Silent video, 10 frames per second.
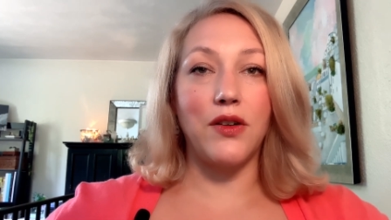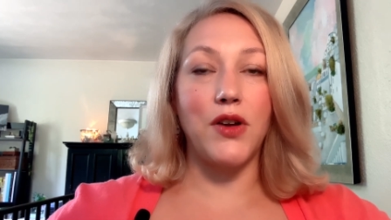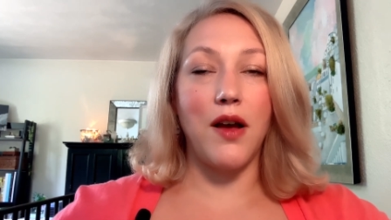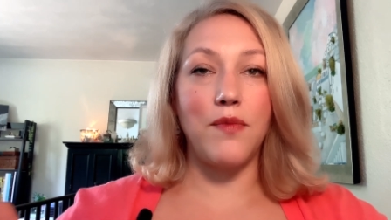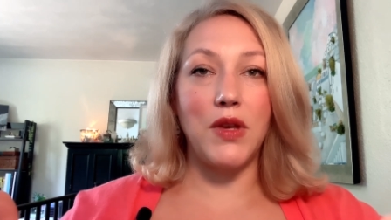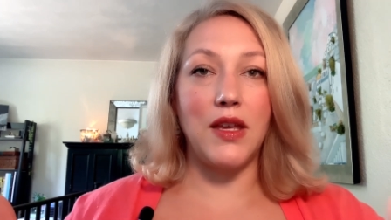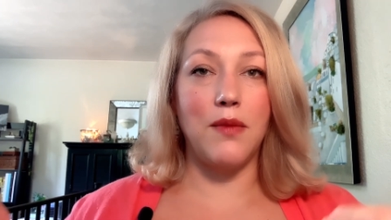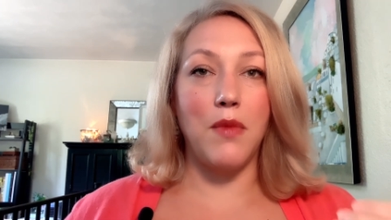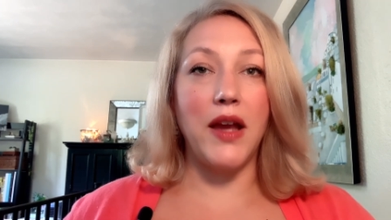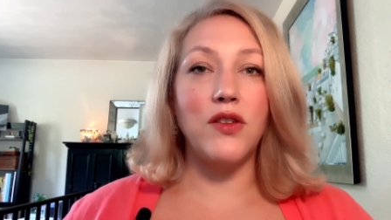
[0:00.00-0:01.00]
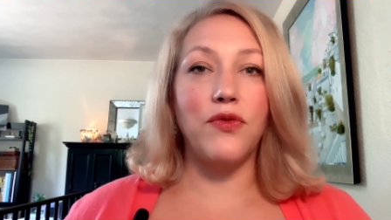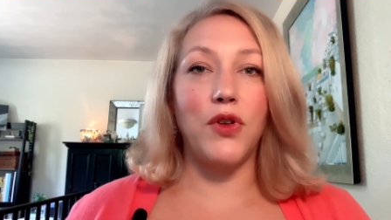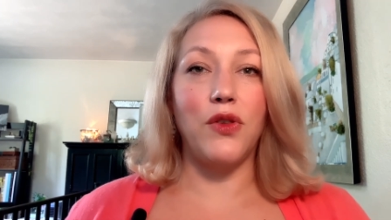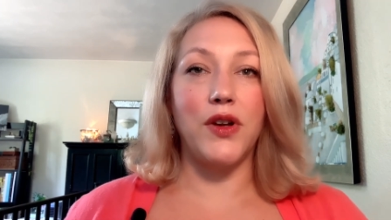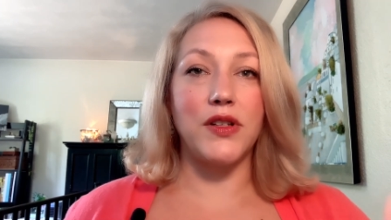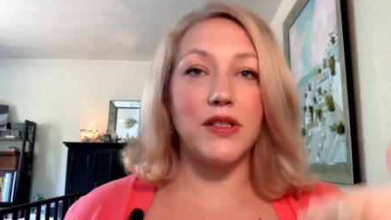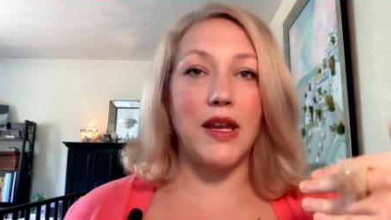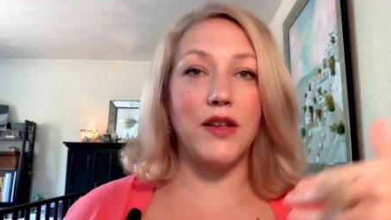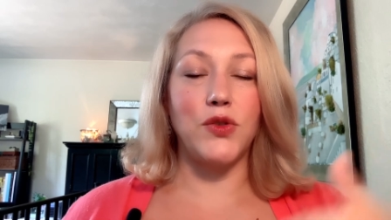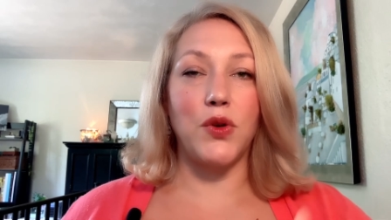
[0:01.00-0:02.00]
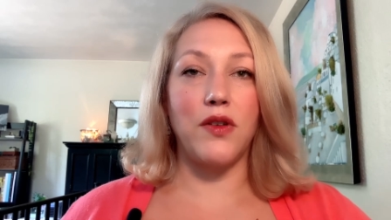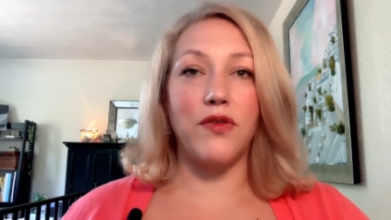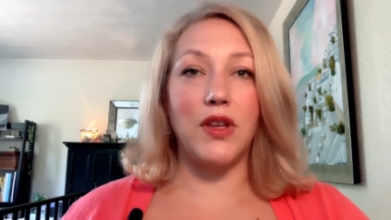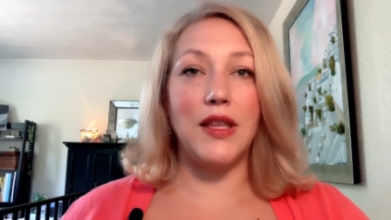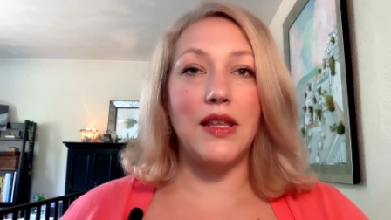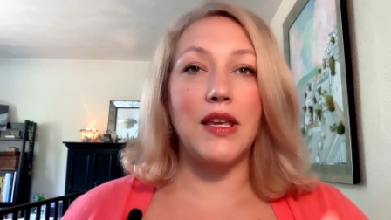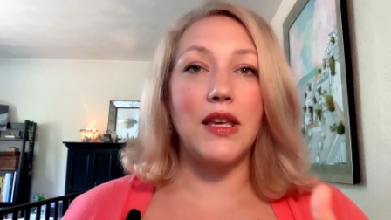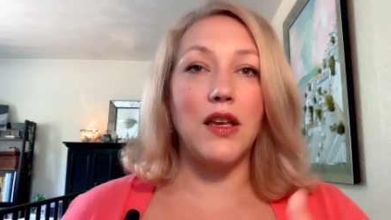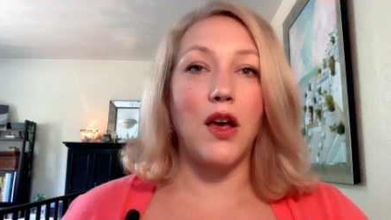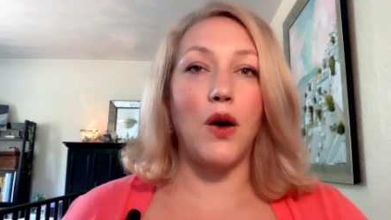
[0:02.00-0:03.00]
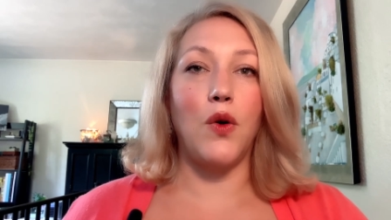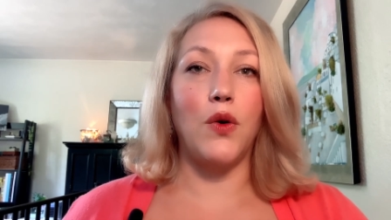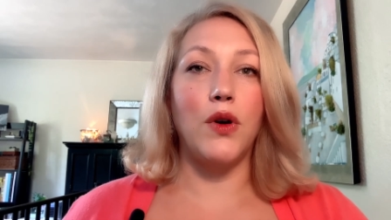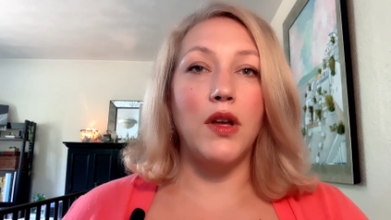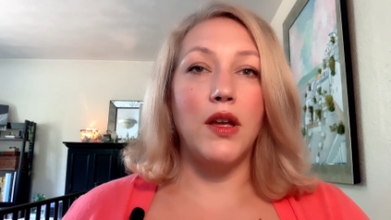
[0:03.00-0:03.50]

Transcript: They're not being mindful, they're staying sort of in the ego